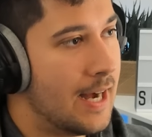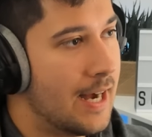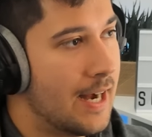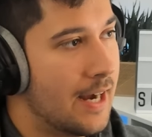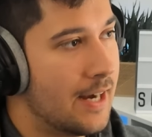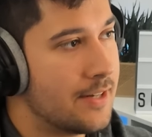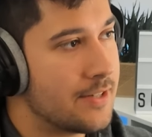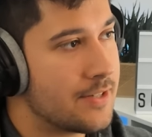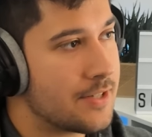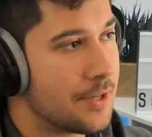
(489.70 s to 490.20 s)

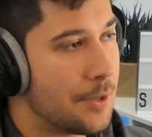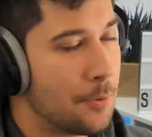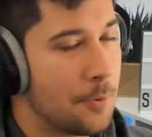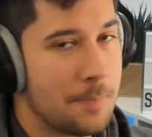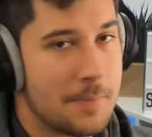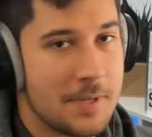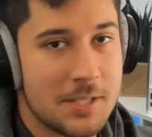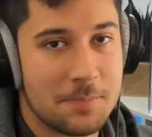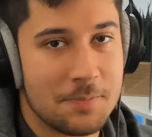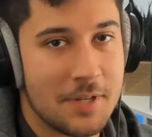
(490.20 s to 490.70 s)
And I
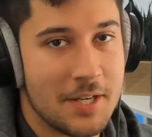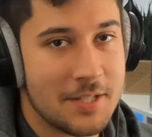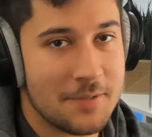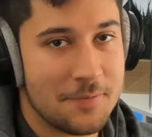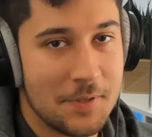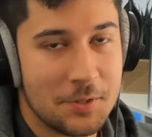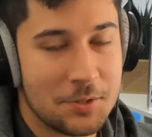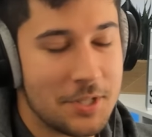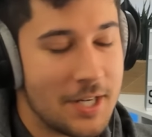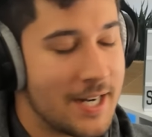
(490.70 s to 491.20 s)
wouldn't be surprised if
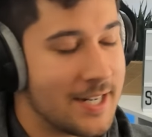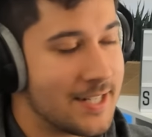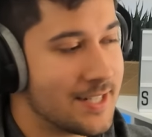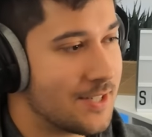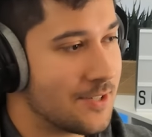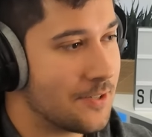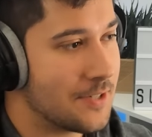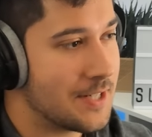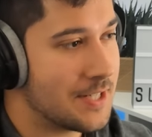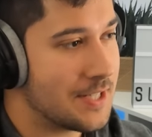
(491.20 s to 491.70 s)
it
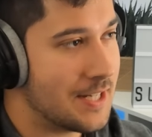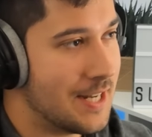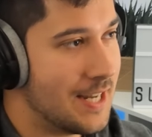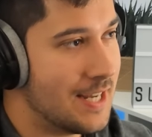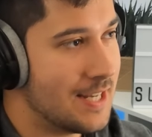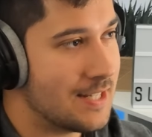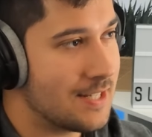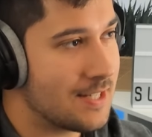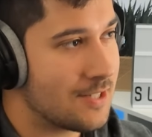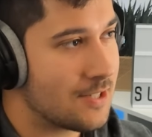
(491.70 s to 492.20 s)
crashes, honestly.
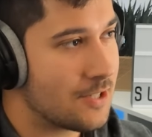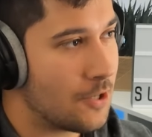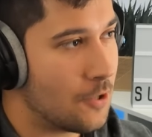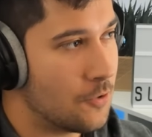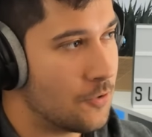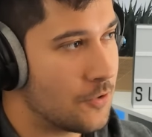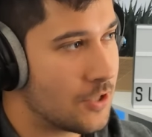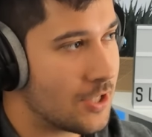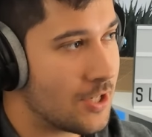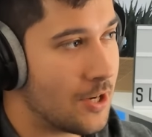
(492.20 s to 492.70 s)
It's
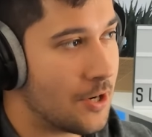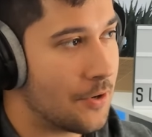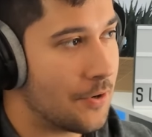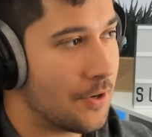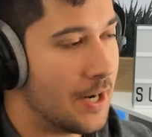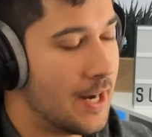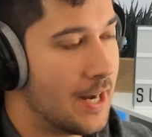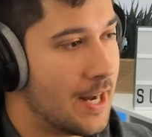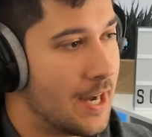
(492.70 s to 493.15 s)
so slow right